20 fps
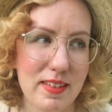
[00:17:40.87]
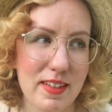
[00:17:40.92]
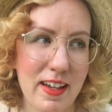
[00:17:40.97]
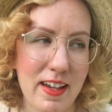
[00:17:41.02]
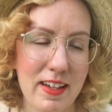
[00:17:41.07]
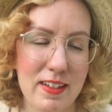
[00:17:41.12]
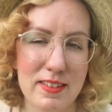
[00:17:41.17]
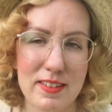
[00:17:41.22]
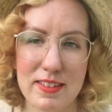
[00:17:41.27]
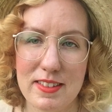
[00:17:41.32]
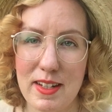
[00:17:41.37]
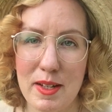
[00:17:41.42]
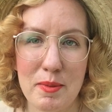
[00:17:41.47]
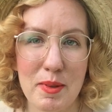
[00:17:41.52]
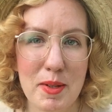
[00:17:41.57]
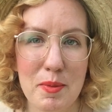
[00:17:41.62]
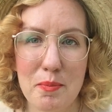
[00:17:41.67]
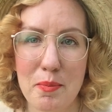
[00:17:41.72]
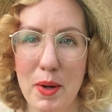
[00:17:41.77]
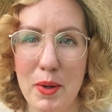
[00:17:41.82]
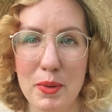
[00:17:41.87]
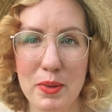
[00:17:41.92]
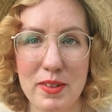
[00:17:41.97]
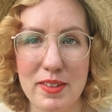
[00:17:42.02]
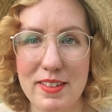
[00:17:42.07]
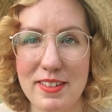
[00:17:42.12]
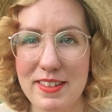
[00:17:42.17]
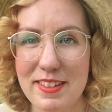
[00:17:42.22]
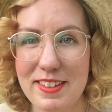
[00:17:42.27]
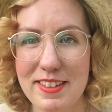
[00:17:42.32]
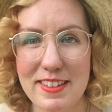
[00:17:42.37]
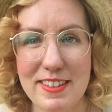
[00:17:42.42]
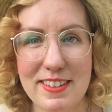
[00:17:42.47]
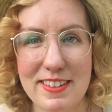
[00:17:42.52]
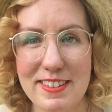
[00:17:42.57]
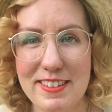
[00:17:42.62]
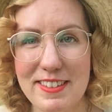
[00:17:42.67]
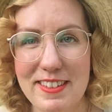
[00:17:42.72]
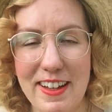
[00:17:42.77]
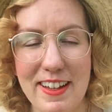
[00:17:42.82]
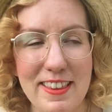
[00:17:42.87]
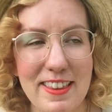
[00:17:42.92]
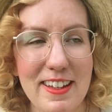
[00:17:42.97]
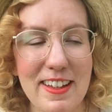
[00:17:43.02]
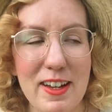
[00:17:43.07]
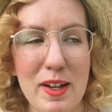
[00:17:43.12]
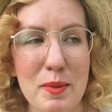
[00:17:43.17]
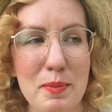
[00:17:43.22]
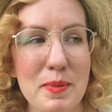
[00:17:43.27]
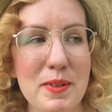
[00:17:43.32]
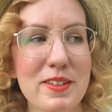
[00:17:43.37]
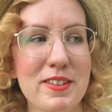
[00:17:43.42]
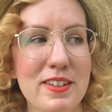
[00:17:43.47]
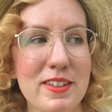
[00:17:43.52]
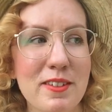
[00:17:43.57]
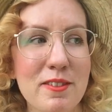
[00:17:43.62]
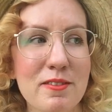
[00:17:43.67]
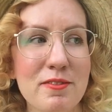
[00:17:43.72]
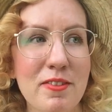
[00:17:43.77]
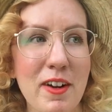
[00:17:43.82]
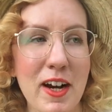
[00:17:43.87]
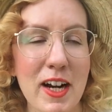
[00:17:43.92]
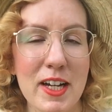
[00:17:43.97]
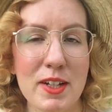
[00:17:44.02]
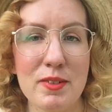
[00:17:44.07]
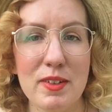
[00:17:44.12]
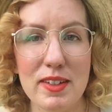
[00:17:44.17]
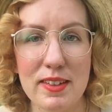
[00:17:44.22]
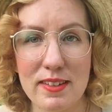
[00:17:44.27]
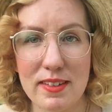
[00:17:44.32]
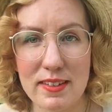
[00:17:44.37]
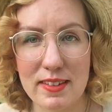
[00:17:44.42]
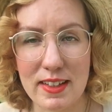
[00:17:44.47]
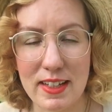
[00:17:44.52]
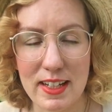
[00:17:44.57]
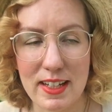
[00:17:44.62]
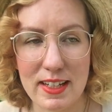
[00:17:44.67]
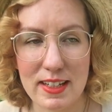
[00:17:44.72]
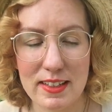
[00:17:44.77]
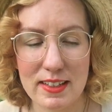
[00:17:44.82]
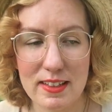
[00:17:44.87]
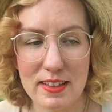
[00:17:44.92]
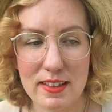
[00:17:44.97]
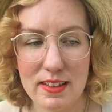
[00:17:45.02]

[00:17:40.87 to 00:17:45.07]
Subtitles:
And I mean, I think up until very recently,